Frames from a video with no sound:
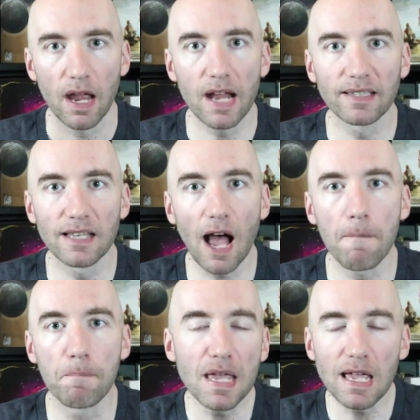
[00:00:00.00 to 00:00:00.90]
It's
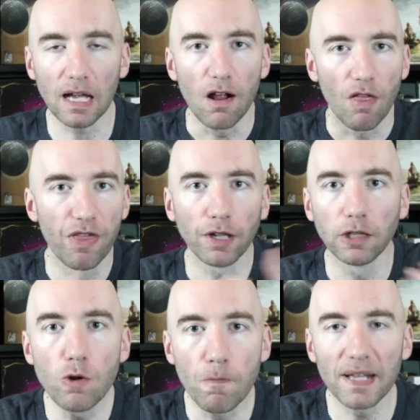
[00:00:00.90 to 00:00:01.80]
not being The Loop.